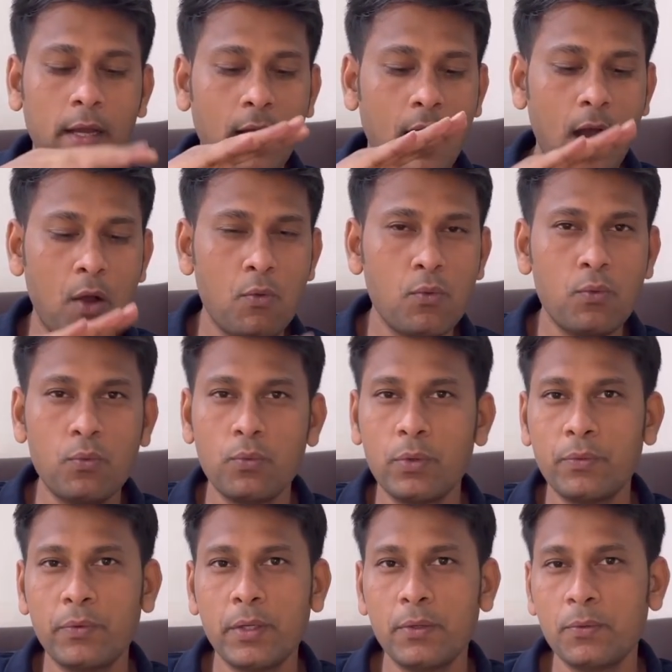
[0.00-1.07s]
How would
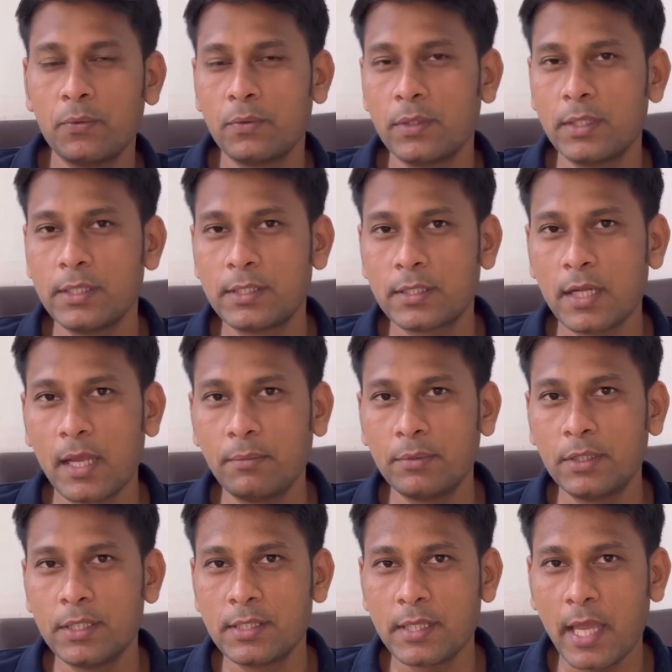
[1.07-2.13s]
we describe
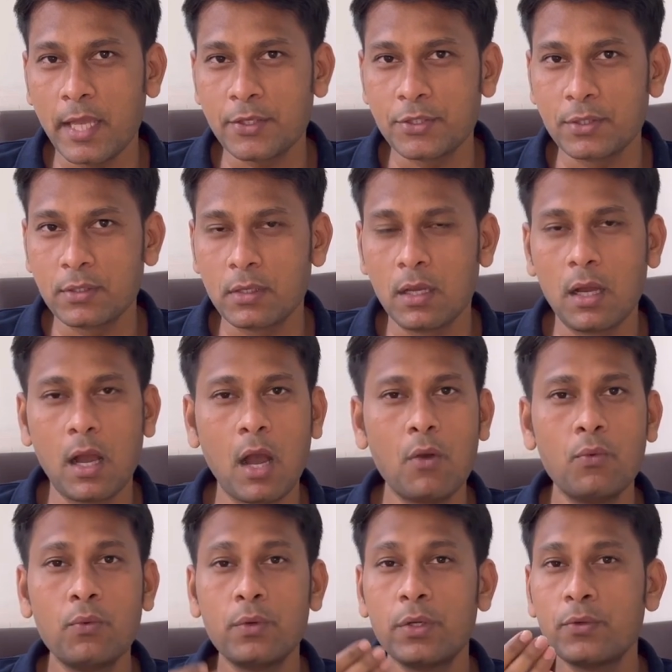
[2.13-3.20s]
this action? How
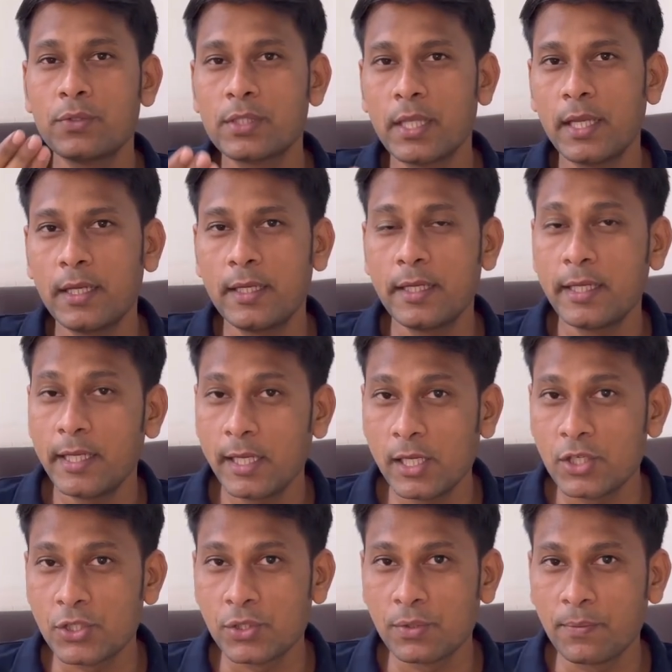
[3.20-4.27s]
would you say it in
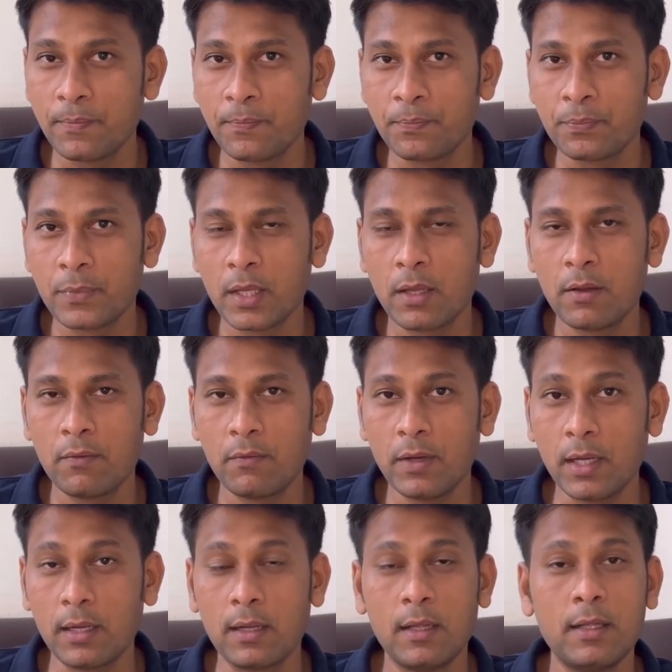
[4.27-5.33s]
English?
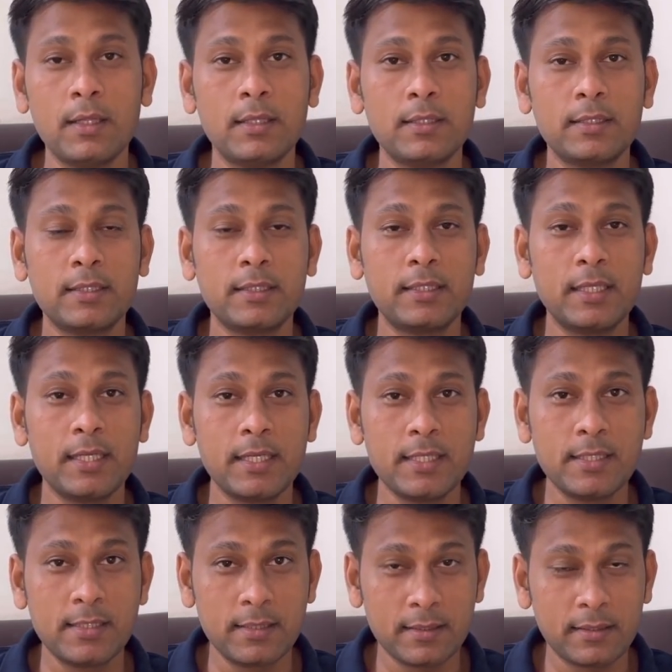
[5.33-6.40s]
Well, there
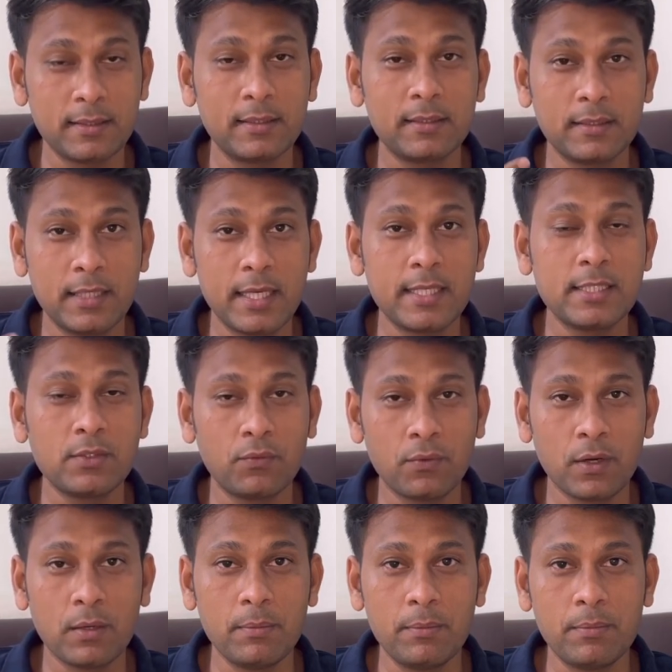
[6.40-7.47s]
is a
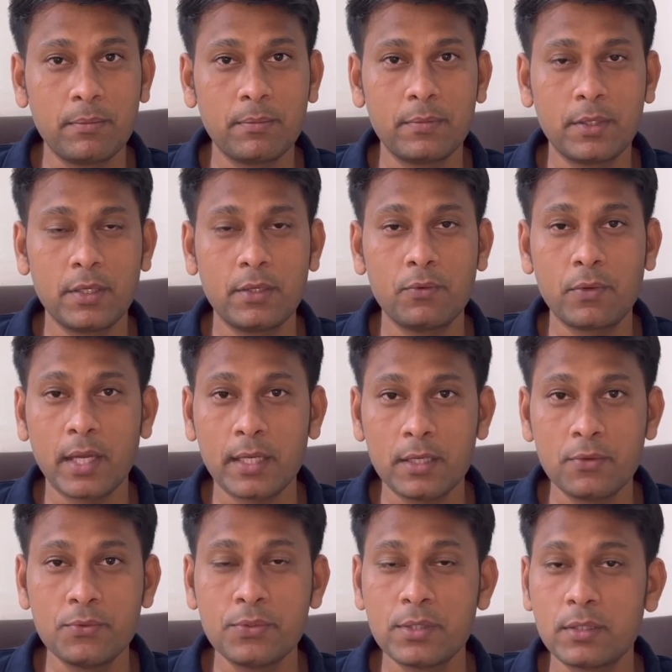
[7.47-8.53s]
verb you can
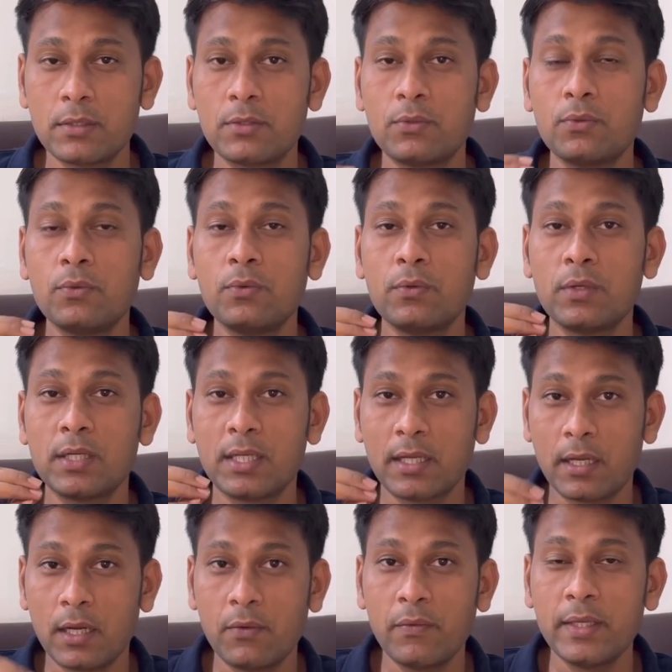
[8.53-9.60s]
use to
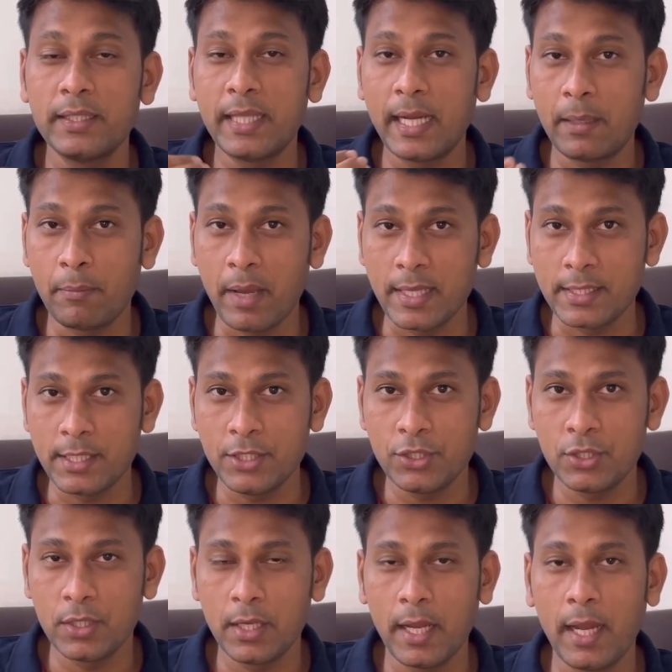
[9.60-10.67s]
convey that
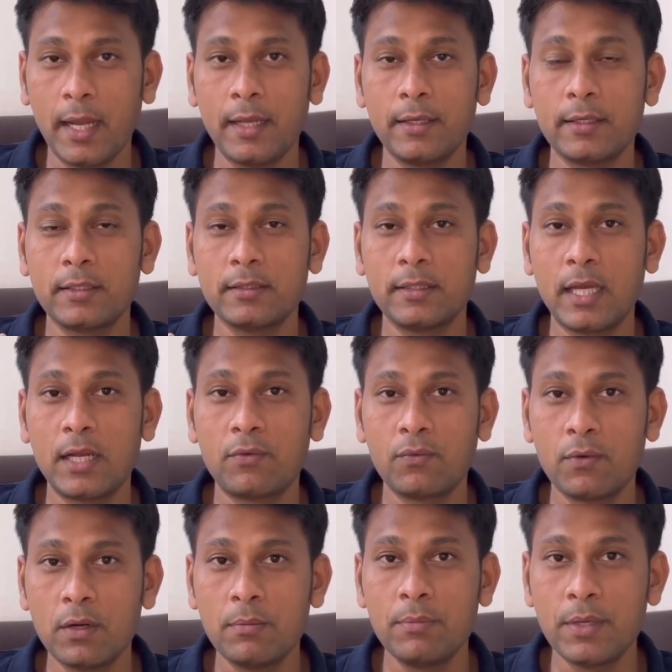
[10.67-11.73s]
message, and that
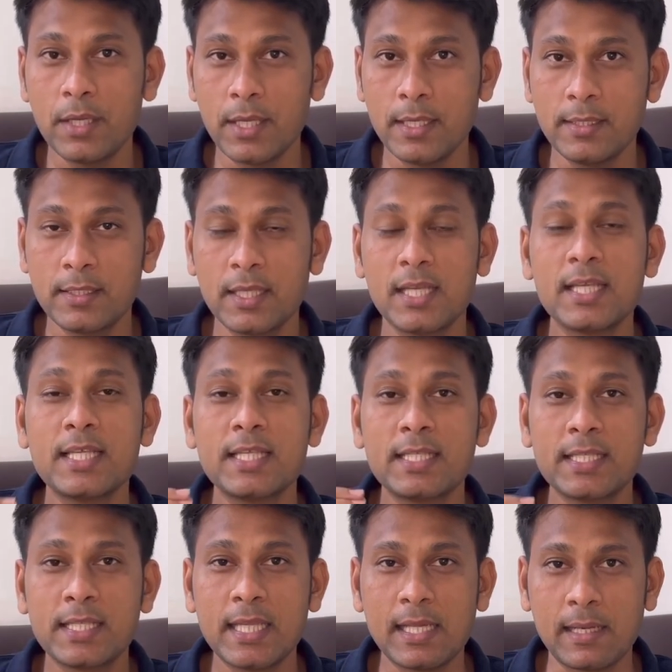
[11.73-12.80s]
verb is
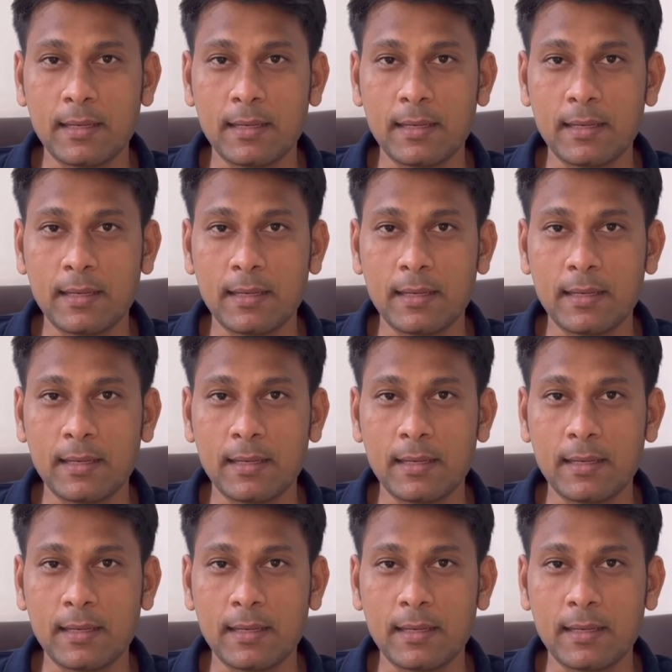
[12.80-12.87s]
seal.